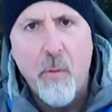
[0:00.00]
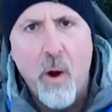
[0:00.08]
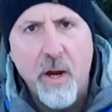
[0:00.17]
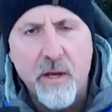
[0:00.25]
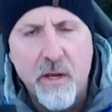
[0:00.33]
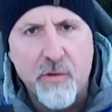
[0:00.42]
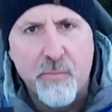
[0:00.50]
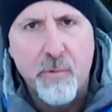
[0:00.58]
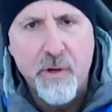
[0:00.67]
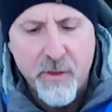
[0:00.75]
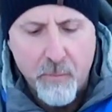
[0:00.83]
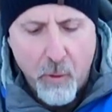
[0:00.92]
I want it as
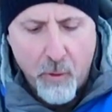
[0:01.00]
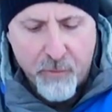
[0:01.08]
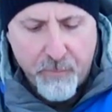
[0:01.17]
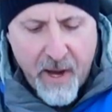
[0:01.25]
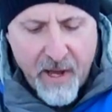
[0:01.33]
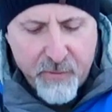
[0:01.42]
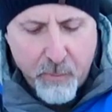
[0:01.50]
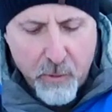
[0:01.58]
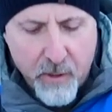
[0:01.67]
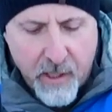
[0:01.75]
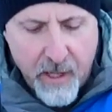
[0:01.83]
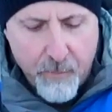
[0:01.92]
breathable as possible
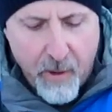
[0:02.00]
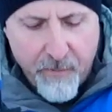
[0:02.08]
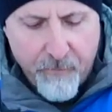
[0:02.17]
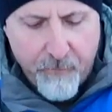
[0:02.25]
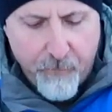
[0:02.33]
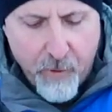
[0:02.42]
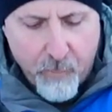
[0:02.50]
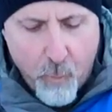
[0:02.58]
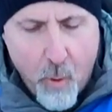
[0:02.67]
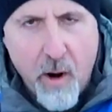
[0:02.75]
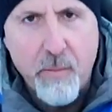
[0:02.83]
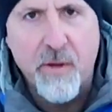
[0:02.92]
to keep my foot
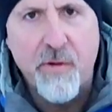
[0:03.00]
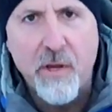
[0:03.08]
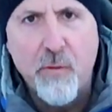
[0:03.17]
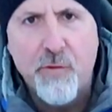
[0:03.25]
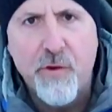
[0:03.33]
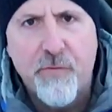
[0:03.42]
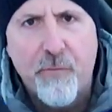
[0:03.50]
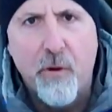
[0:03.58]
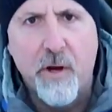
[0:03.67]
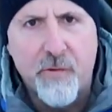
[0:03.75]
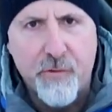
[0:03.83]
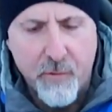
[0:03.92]
warm, because I use these
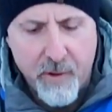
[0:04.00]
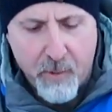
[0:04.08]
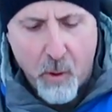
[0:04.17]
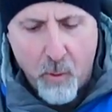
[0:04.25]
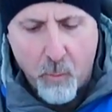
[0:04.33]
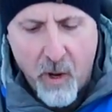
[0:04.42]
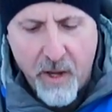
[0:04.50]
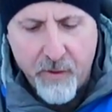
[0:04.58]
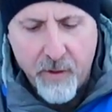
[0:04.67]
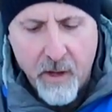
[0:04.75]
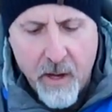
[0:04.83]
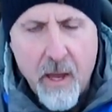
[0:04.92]
for extreme cold
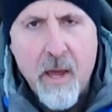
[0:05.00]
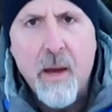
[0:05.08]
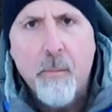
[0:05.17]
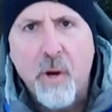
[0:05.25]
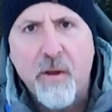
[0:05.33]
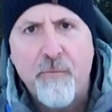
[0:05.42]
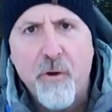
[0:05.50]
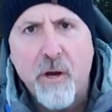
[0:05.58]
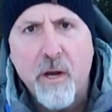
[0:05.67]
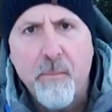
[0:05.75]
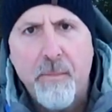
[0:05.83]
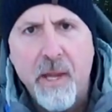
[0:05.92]
weather. But if you're
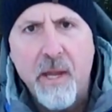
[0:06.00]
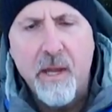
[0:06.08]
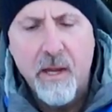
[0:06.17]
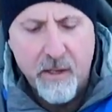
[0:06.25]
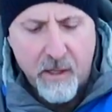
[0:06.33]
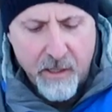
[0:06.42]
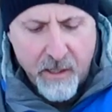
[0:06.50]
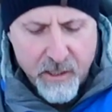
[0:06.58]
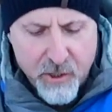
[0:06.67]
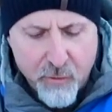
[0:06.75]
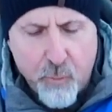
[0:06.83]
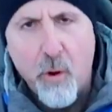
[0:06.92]
going to be in
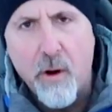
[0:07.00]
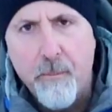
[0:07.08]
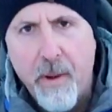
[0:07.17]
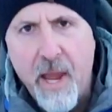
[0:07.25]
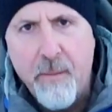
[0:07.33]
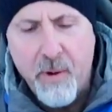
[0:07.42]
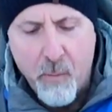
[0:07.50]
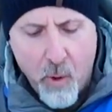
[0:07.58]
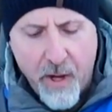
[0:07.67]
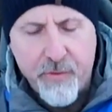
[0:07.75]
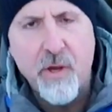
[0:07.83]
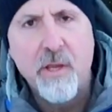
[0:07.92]
conditions where it may be
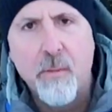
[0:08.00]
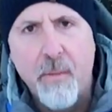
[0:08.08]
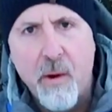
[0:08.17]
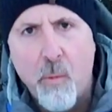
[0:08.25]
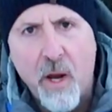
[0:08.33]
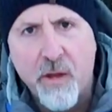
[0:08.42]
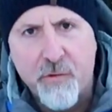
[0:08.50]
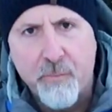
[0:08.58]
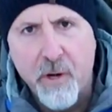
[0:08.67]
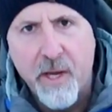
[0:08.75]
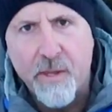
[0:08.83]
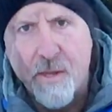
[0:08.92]
wet, then you may want to
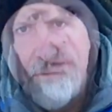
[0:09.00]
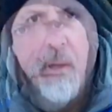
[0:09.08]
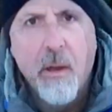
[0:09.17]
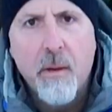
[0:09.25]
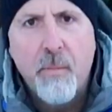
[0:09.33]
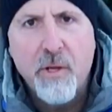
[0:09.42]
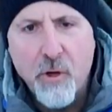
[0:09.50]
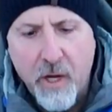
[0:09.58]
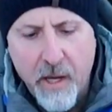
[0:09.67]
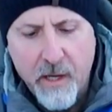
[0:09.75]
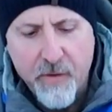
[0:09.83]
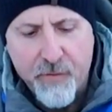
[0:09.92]
spray these. But you
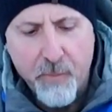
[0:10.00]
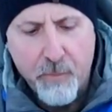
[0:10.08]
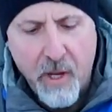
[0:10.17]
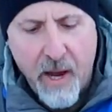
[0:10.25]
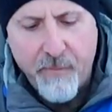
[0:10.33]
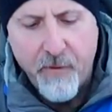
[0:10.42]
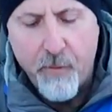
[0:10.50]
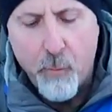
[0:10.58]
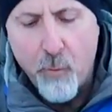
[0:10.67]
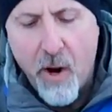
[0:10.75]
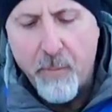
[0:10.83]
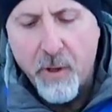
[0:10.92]
can get some type of a
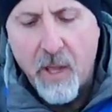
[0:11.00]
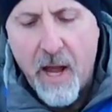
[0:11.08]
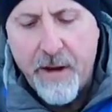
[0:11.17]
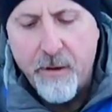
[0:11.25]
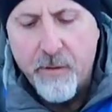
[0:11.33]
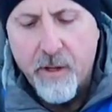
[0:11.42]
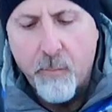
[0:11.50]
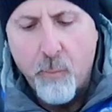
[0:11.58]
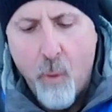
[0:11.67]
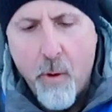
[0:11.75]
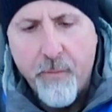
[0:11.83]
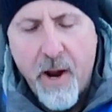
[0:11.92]
rubber liner to
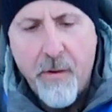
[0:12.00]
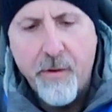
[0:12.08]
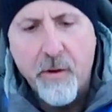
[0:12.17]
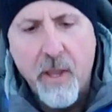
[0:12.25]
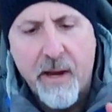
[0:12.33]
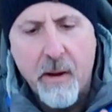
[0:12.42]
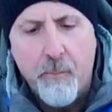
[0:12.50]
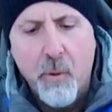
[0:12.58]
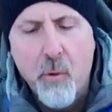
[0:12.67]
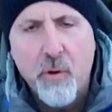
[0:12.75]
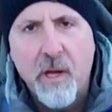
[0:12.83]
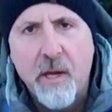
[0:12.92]
go around here like a
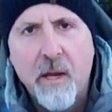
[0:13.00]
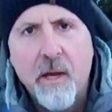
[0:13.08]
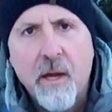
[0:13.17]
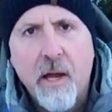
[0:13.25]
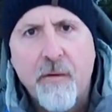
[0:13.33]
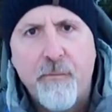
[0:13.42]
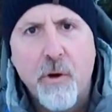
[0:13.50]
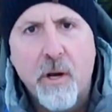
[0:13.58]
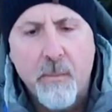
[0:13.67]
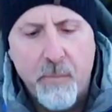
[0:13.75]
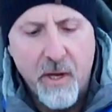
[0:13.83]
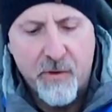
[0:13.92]
bootie if you're going
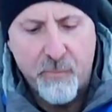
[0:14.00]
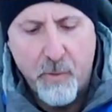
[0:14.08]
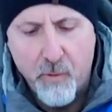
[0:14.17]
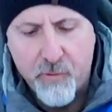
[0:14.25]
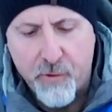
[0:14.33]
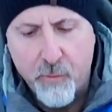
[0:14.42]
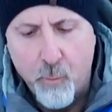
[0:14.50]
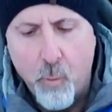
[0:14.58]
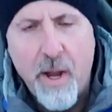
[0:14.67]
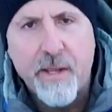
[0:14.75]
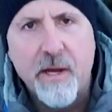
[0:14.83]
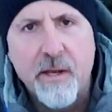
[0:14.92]
to be exposed to wet